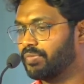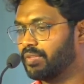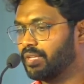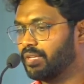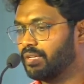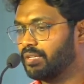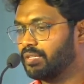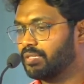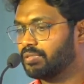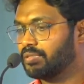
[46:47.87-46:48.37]

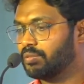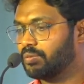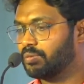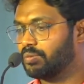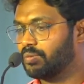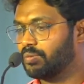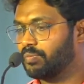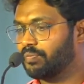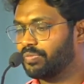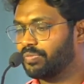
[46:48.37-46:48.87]

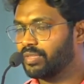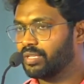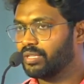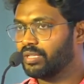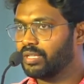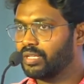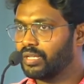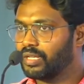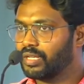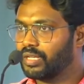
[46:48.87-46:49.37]
So
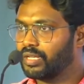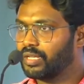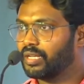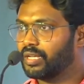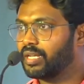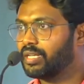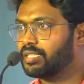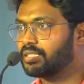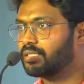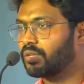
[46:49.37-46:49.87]

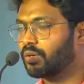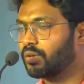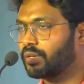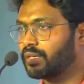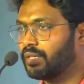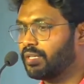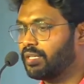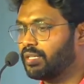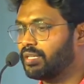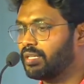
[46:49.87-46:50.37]
I'll
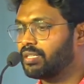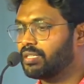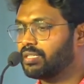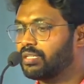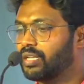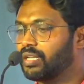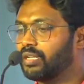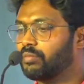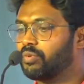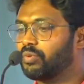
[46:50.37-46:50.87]
shortly
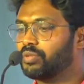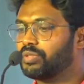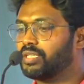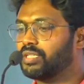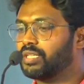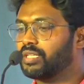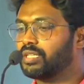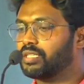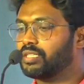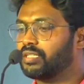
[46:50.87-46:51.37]
tell about
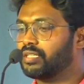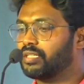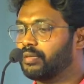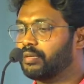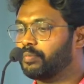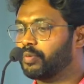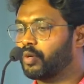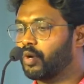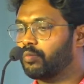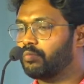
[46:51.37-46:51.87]
the
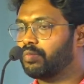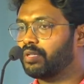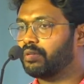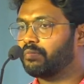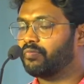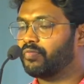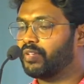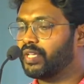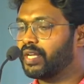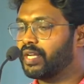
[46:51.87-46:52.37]
problem
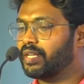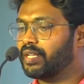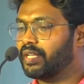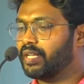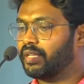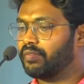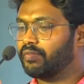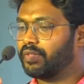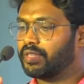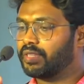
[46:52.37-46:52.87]
we are
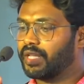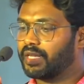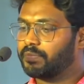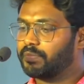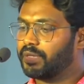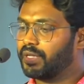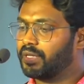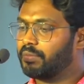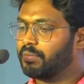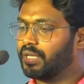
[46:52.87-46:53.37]
dealing with at
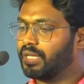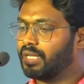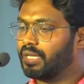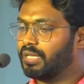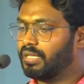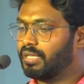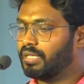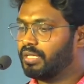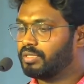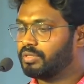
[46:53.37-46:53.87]
Parumala.
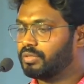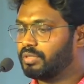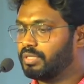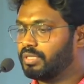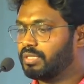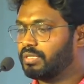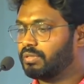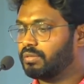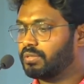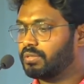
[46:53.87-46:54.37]
So a
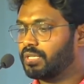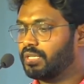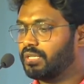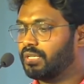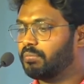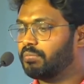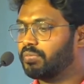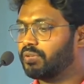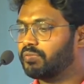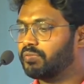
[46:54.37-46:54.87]
total
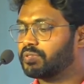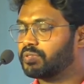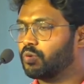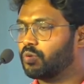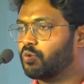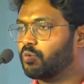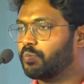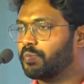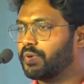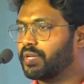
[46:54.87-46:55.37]
number of
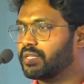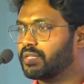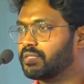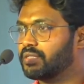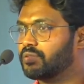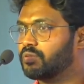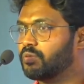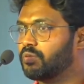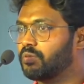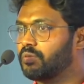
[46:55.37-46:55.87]
stroke
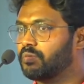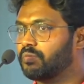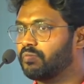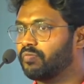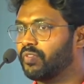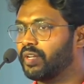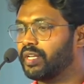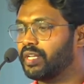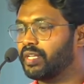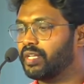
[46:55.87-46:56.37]
patients whom
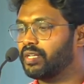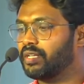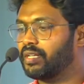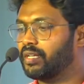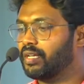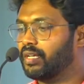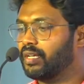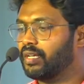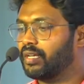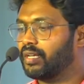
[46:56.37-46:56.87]
we deal
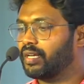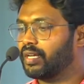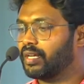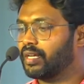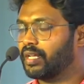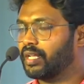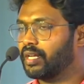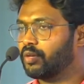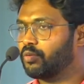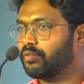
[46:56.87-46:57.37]
are
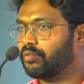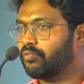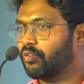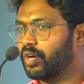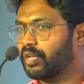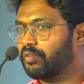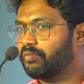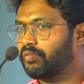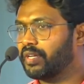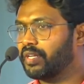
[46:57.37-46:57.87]
around
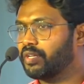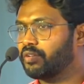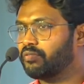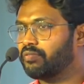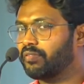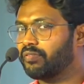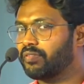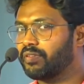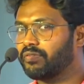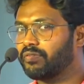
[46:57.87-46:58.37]
45 to
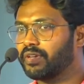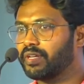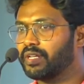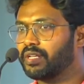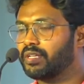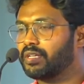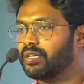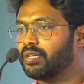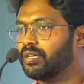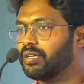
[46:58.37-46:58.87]
55
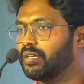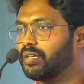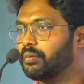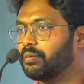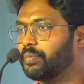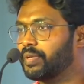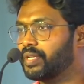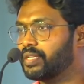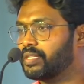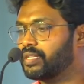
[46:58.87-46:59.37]

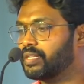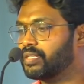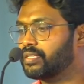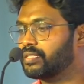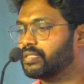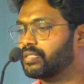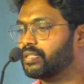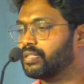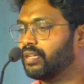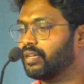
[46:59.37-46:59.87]

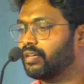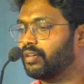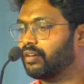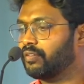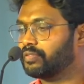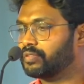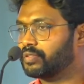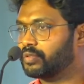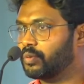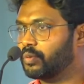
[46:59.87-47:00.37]
patients of
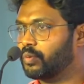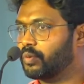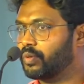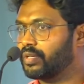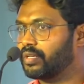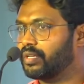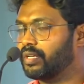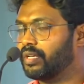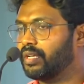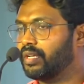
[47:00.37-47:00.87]
stroke
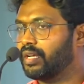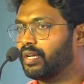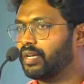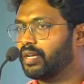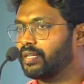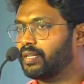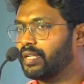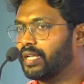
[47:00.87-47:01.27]
are dealt